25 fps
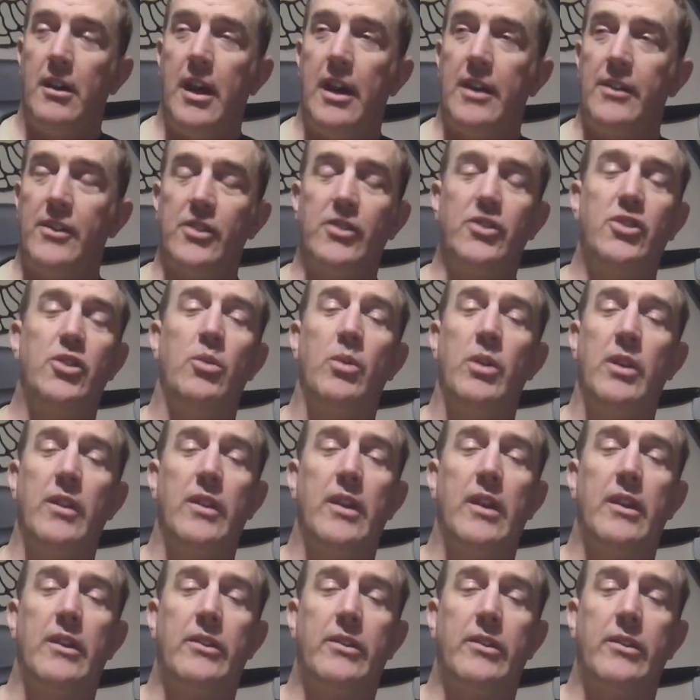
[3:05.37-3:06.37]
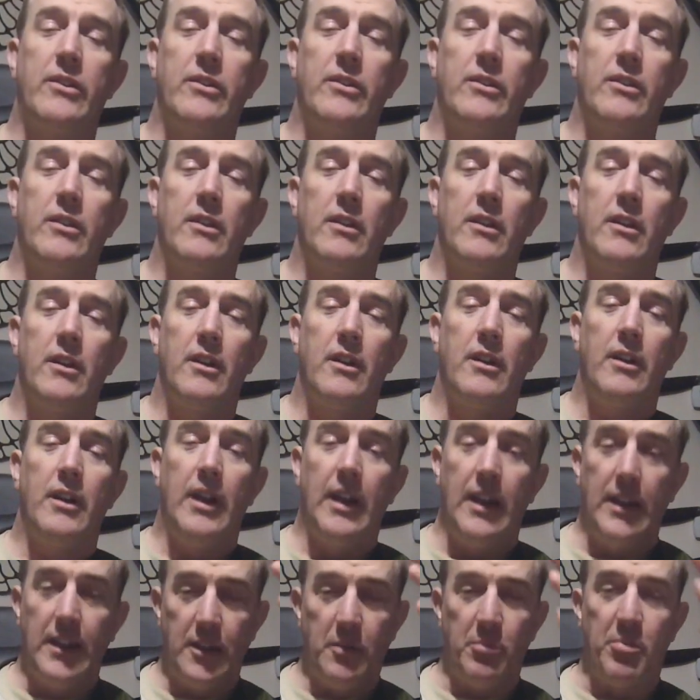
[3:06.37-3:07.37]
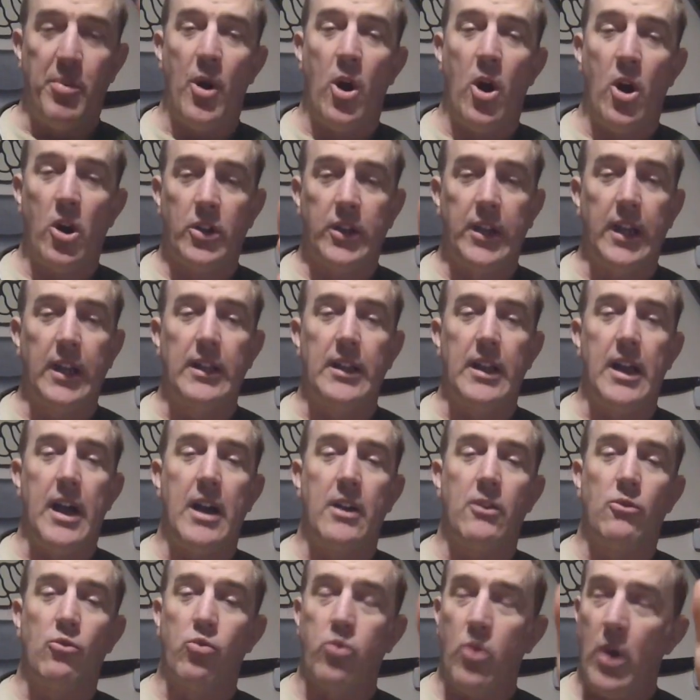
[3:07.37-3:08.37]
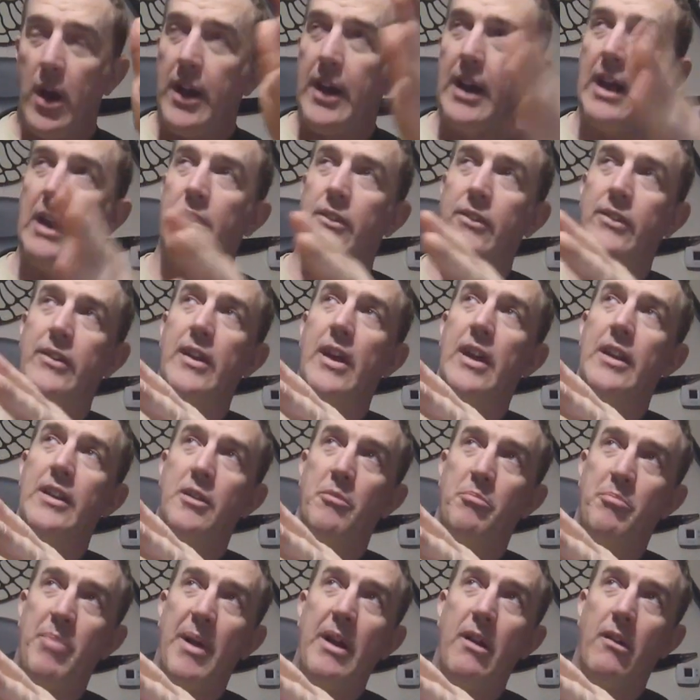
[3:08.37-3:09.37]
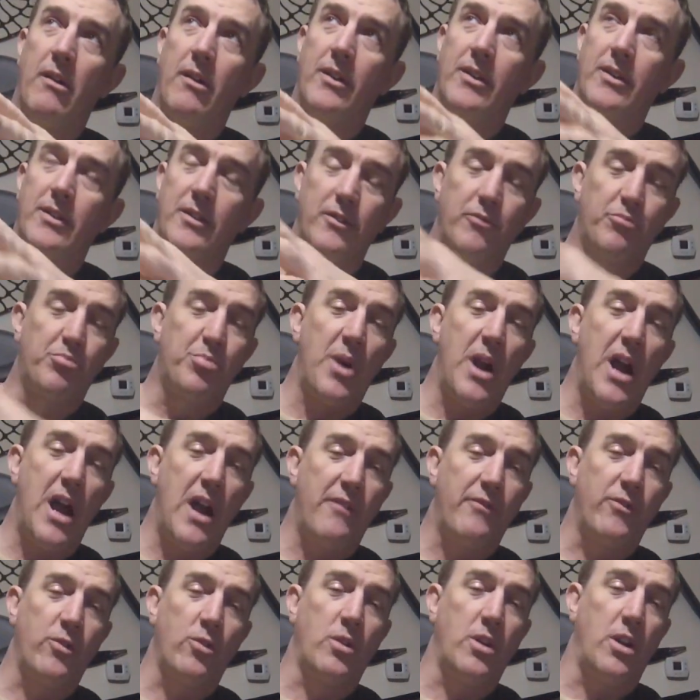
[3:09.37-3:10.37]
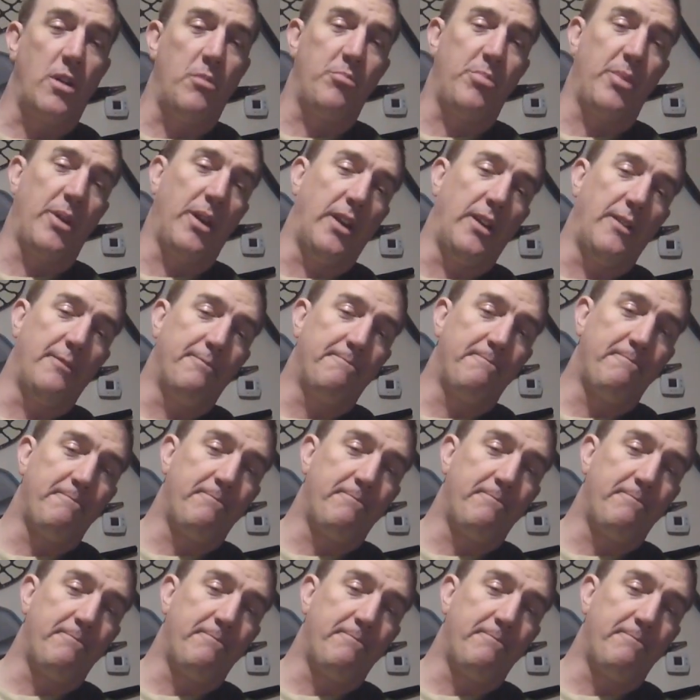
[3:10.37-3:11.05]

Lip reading: And they're doing this in the parking lot, right outside the barracks of Bravo Company.